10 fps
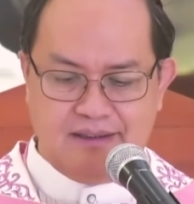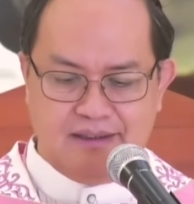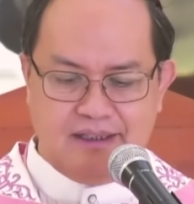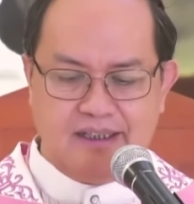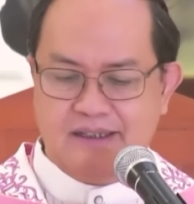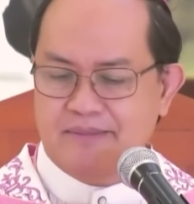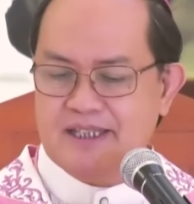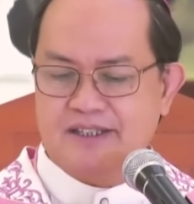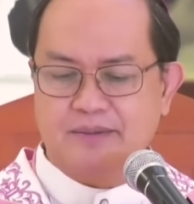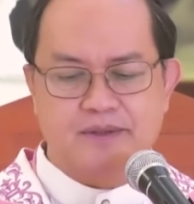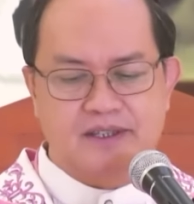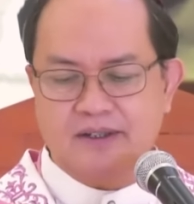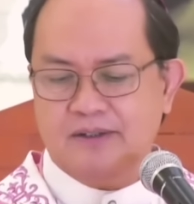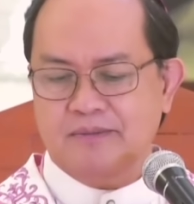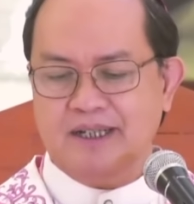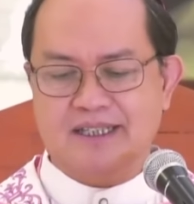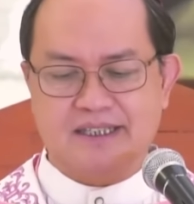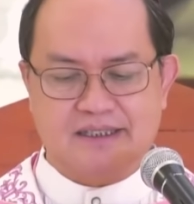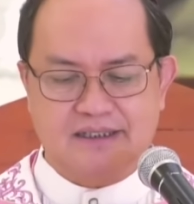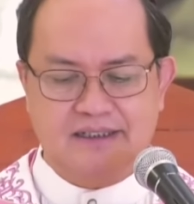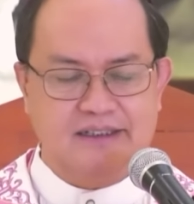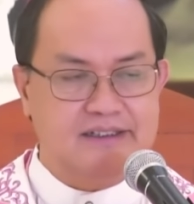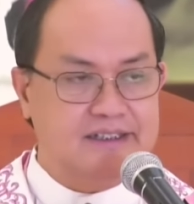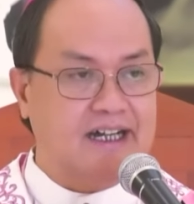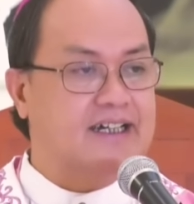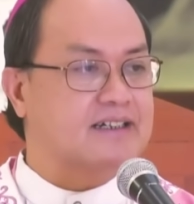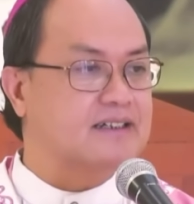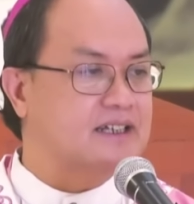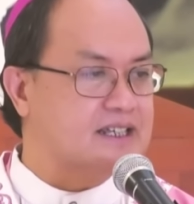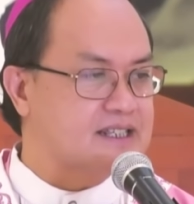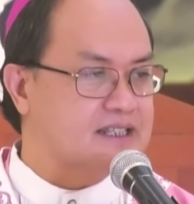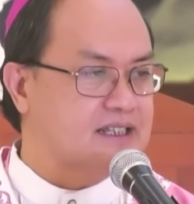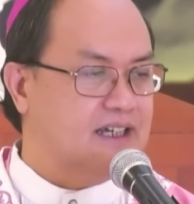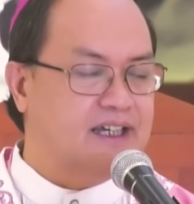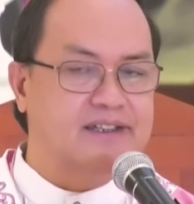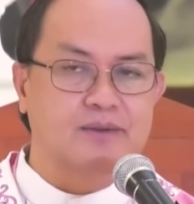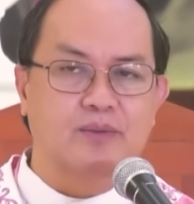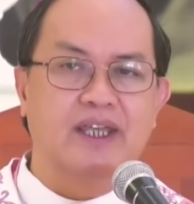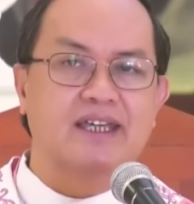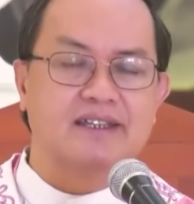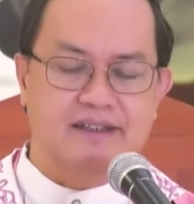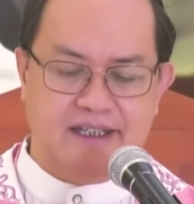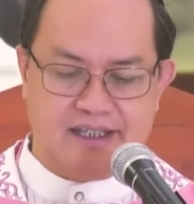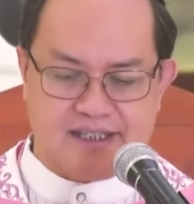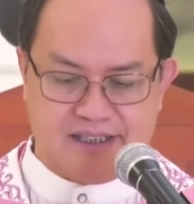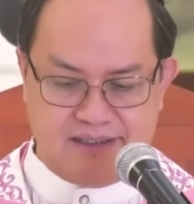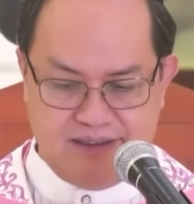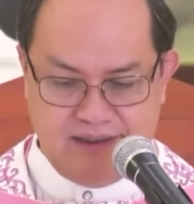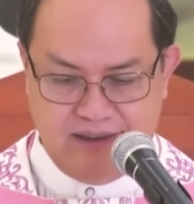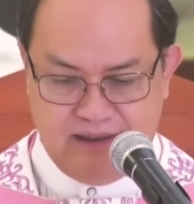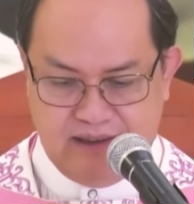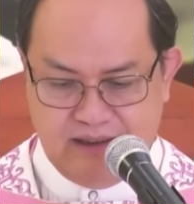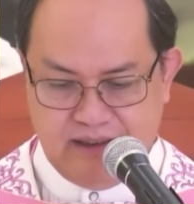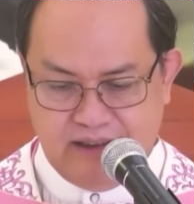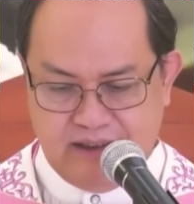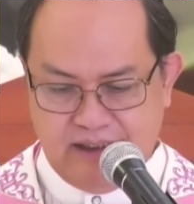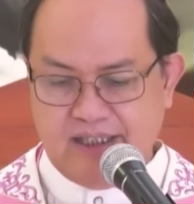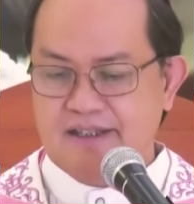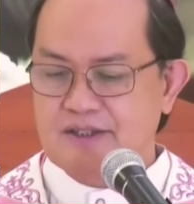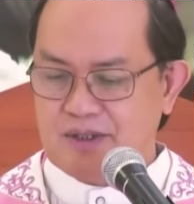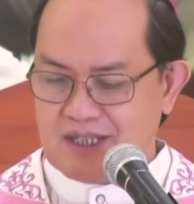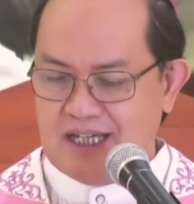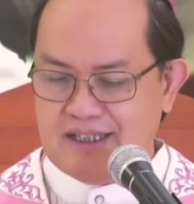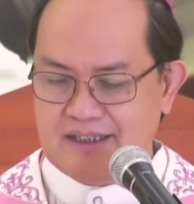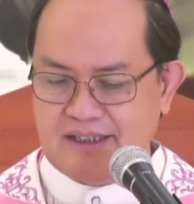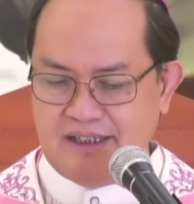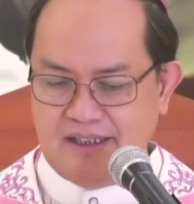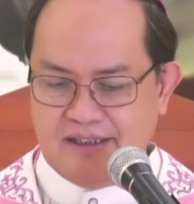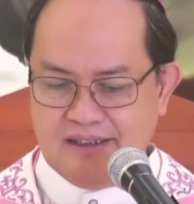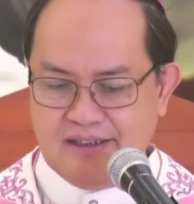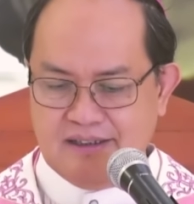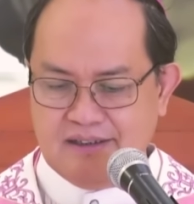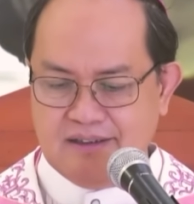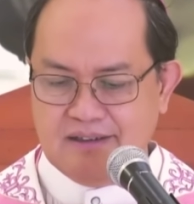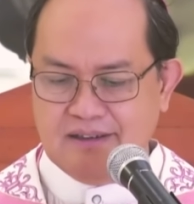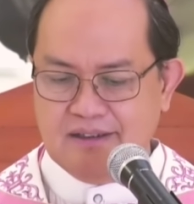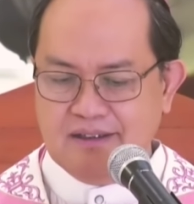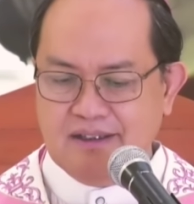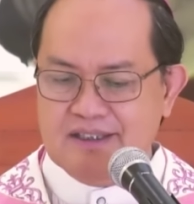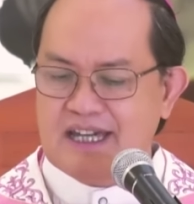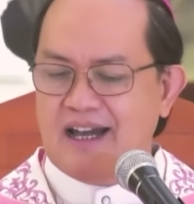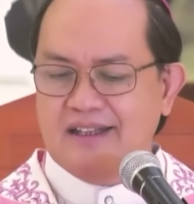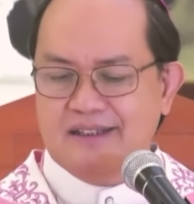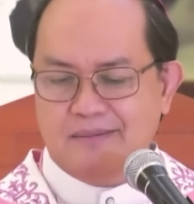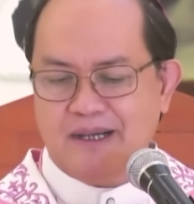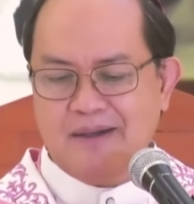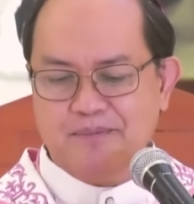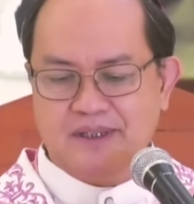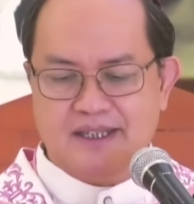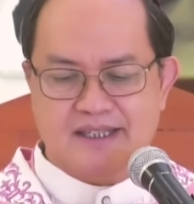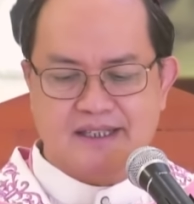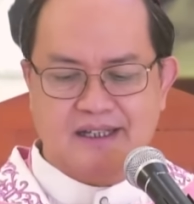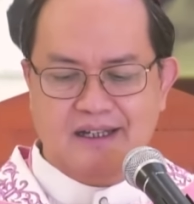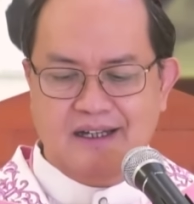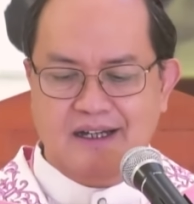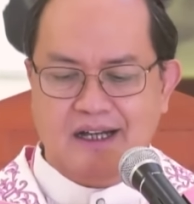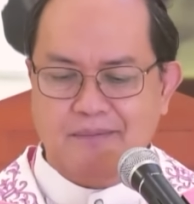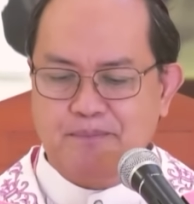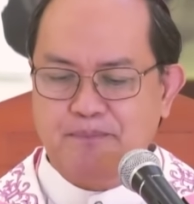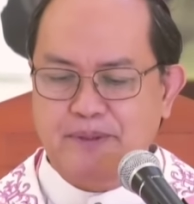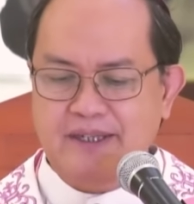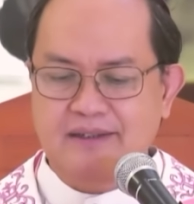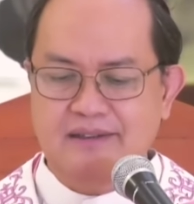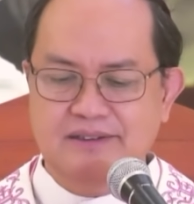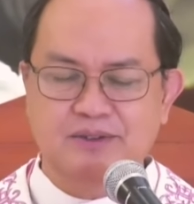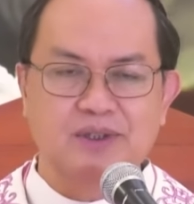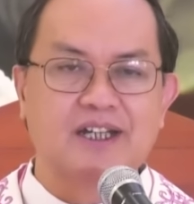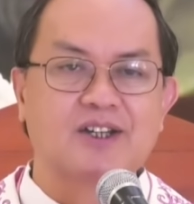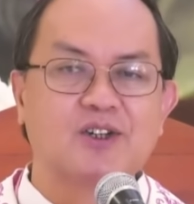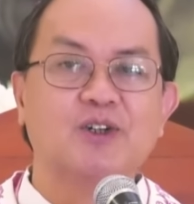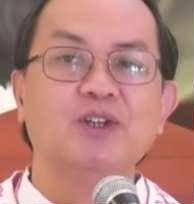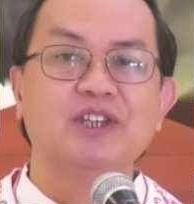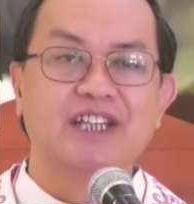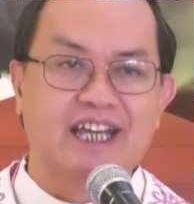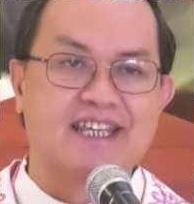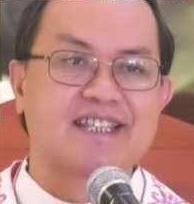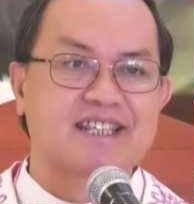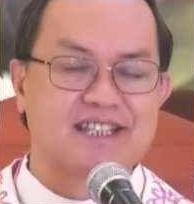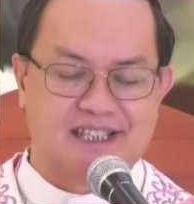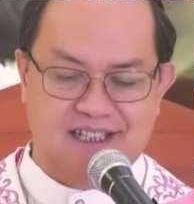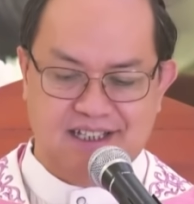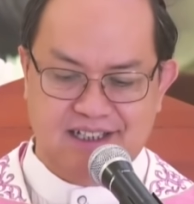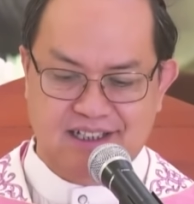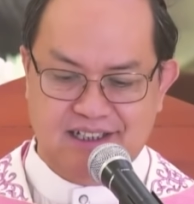in the midst of so much darkness and wickedness in society, John the Baptist appealed to the goodness